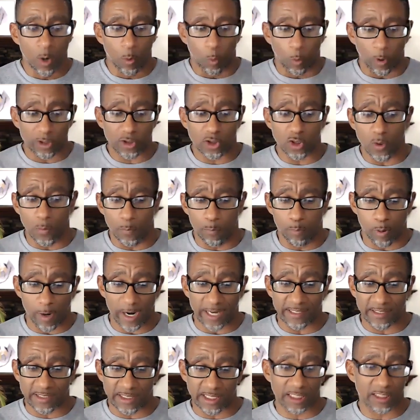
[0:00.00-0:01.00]
Once you
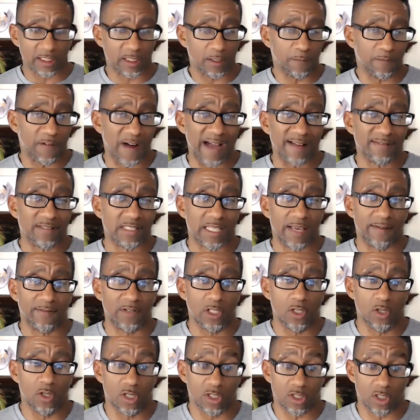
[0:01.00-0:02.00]
break sixty-five,
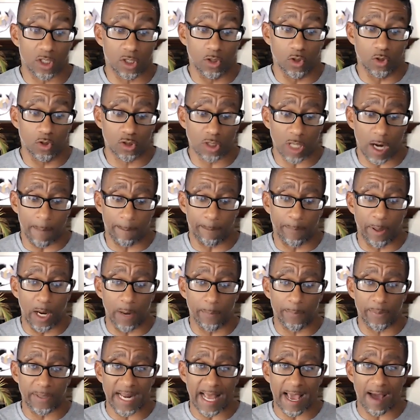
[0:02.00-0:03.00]
seventy units and you start
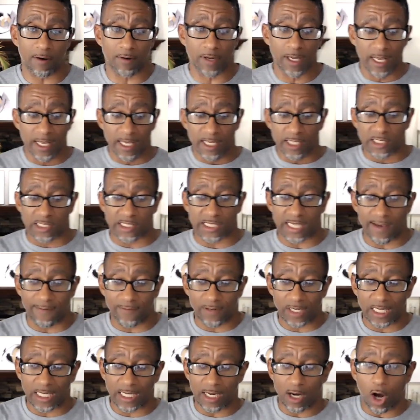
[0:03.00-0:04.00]
pumping out
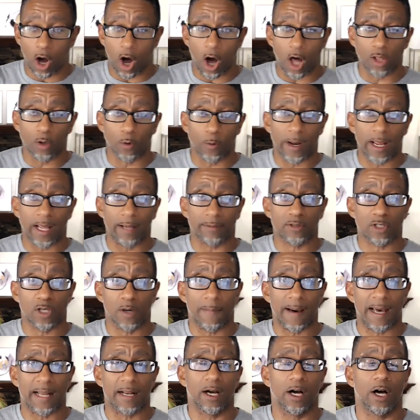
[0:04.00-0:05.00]
seventy all the way up to
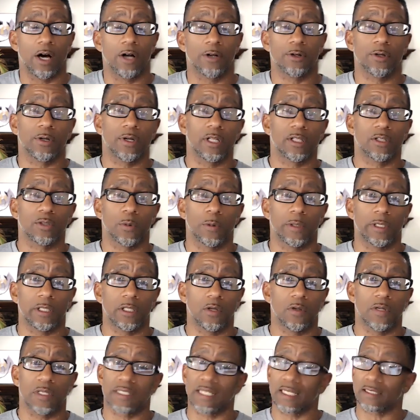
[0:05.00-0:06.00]
about one hundred twenty
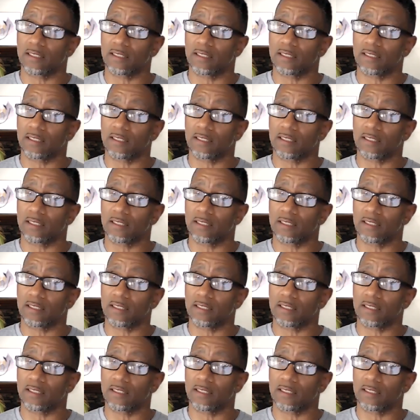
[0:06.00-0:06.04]
units,